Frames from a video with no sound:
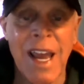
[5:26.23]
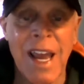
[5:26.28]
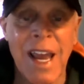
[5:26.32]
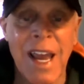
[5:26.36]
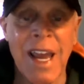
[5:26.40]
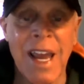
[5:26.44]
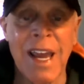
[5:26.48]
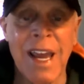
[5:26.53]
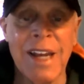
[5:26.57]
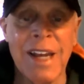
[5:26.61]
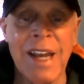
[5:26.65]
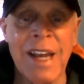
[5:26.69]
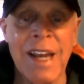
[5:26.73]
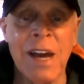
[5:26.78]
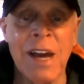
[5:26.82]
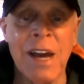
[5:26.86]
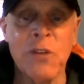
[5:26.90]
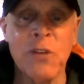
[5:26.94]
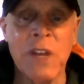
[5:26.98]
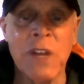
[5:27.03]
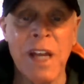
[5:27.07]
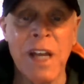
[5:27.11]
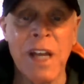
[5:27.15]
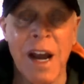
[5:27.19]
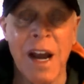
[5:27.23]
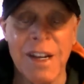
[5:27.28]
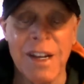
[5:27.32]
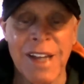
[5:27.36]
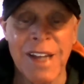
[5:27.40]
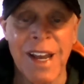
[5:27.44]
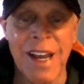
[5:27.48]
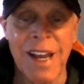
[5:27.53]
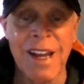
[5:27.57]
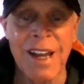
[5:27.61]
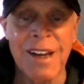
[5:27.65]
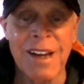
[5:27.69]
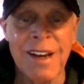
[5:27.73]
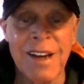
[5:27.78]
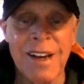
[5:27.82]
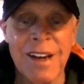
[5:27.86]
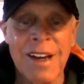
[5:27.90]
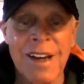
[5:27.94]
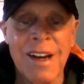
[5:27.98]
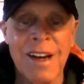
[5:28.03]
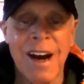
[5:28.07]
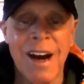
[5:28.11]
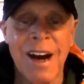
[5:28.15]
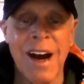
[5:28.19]
and El Tiante,
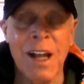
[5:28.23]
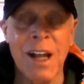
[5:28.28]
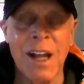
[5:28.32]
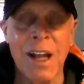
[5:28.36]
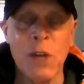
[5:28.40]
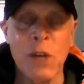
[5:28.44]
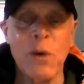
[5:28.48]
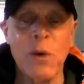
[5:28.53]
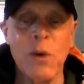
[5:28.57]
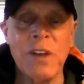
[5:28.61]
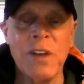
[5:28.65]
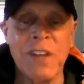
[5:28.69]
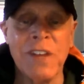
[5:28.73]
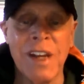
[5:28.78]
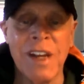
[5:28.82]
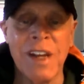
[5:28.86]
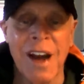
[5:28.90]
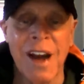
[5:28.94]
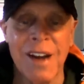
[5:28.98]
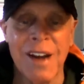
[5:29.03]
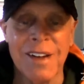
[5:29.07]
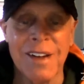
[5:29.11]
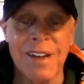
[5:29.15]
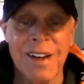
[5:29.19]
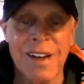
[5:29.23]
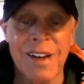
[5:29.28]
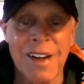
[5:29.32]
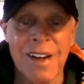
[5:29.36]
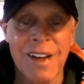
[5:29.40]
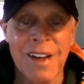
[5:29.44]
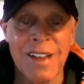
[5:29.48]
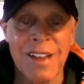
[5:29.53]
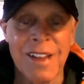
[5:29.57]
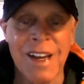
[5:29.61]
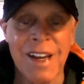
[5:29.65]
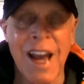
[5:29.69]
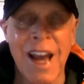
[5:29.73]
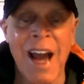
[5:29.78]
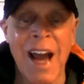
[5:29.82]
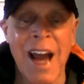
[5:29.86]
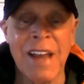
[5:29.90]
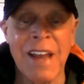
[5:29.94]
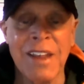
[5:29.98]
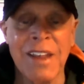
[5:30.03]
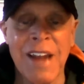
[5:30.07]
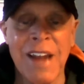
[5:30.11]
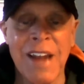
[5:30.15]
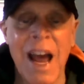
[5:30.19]
Louis Tiant, the
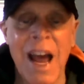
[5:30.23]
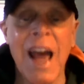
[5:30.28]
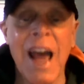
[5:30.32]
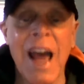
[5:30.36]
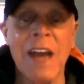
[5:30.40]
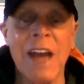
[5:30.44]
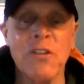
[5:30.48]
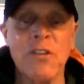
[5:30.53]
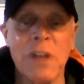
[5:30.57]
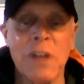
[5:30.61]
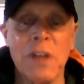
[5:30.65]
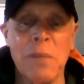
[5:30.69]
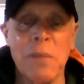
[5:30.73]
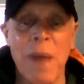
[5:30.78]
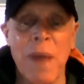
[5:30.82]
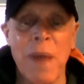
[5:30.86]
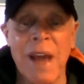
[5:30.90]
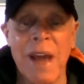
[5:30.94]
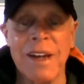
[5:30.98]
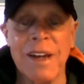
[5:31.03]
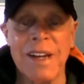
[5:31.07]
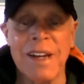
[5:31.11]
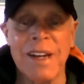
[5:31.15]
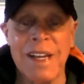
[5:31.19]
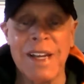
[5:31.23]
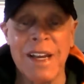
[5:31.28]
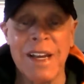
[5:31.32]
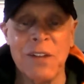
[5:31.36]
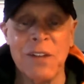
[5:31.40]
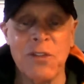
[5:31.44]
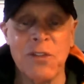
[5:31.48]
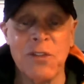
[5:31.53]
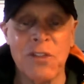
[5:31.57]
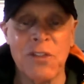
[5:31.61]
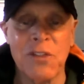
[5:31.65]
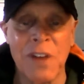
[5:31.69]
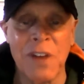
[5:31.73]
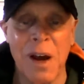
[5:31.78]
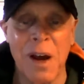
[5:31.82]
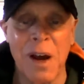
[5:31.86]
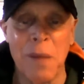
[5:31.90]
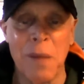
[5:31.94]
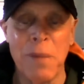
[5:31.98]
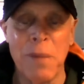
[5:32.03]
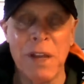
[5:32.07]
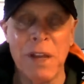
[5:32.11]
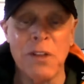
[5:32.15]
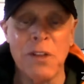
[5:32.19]
guy that I actually batted against
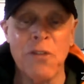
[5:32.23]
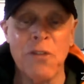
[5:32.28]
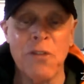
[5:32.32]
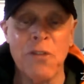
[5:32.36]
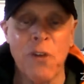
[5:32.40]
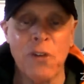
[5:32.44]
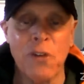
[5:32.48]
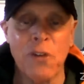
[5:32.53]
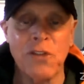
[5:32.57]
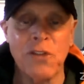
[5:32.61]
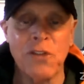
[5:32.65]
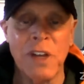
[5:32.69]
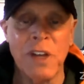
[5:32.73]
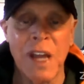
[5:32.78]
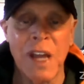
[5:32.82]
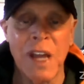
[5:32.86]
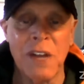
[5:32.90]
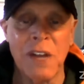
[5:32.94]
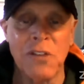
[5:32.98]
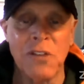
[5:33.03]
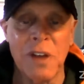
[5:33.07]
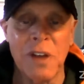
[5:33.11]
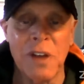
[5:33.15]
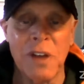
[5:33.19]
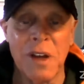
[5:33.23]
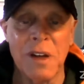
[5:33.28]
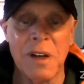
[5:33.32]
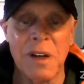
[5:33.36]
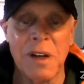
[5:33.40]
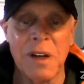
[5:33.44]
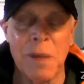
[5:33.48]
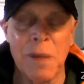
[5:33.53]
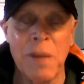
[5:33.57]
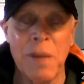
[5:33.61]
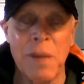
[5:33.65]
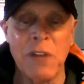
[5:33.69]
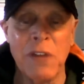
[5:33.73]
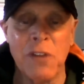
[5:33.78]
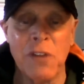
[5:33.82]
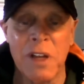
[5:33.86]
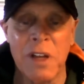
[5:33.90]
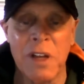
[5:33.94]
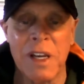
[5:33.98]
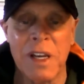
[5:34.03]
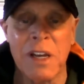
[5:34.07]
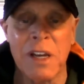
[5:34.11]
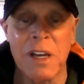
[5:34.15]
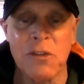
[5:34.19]
being the first DH in Major
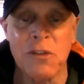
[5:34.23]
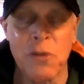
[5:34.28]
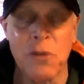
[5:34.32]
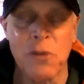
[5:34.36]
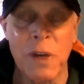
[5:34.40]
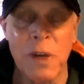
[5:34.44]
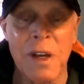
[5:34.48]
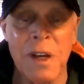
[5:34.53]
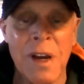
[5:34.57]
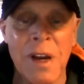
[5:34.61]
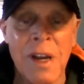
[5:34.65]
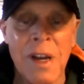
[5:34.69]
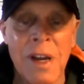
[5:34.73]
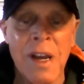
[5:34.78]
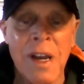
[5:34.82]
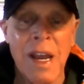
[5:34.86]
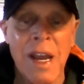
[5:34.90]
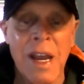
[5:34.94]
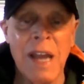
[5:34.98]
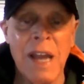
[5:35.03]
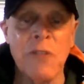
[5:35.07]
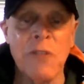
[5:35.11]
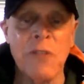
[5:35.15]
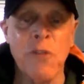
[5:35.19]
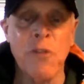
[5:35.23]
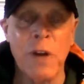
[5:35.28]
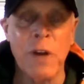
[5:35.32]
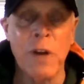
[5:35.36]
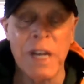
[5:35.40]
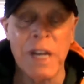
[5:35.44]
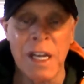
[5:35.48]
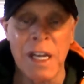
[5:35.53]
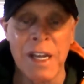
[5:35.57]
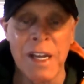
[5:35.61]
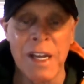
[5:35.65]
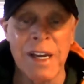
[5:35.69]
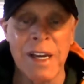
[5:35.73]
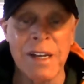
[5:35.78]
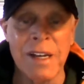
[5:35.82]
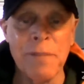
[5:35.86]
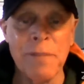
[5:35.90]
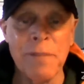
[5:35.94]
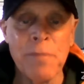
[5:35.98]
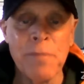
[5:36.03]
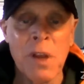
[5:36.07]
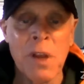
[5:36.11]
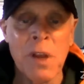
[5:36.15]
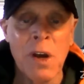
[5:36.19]
League history. And Freddie
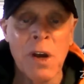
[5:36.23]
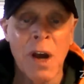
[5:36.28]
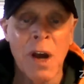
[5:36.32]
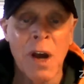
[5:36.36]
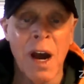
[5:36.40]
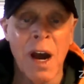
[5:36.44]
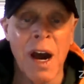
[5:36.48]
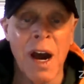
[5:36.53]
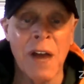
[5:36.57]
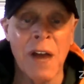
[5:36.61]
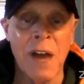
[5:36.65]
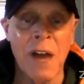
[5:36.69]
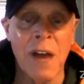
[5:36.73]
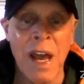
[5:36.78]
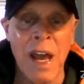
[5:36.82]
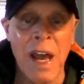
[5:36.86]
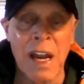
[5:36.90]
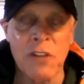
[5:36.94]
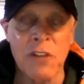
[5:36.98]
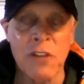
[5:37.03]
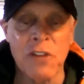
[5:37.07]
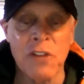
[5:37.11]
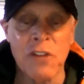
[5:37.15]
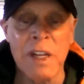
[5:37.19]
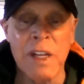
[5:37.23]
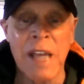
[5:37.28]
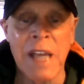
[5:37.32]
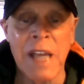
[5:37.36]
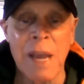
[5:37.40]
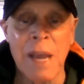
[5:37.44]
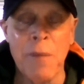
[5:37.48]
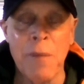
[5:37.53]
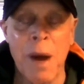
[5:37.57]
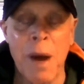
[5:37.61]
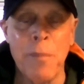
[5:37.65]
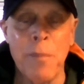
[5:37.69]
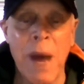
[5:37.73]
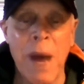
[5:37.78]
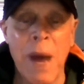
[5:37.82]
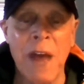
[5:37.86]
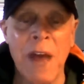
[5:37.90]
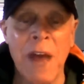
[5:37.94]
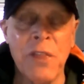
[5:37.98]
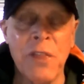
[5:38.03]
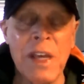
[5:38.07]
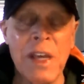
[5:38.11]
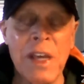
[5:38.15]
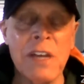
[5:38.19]
Lynn, that actually came up,
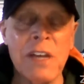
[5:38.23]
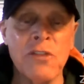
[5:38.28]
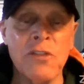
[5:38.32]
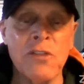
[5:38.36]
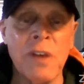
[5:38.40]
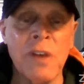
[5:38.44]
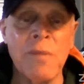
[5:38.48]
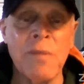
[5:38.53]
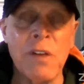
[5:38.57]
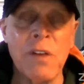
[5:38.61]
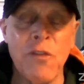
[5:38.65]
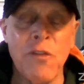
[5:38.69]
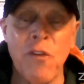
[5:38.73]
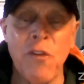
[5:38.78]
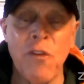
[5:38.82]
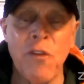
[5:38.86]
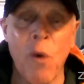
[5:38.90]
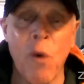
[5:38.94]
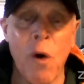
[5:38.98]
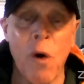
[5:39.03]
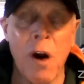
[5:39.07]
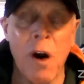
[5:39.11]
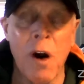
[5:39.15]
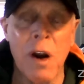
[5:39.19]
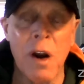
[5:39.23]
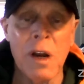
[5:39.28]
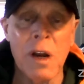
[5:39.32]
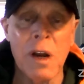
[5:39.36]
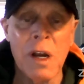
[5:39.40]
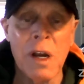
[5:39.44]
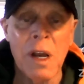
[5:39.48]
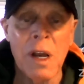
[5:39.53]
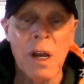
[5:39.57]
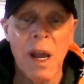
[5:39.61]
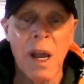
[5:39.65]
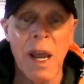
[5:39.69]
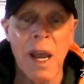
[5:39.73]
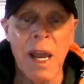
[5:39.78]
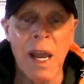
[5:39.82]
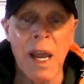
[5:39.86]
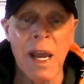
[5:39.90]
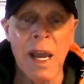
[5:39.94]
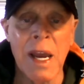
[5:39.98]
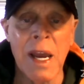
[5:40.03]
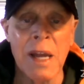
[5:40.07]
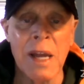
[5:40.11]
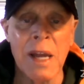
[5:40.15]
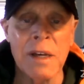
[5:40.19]
I think, in '74.
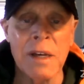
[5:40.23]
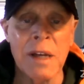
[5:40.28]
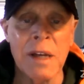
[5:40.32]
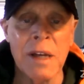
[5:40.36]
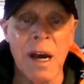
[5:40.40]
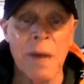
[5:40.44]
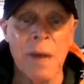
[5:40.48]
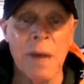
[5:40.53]
And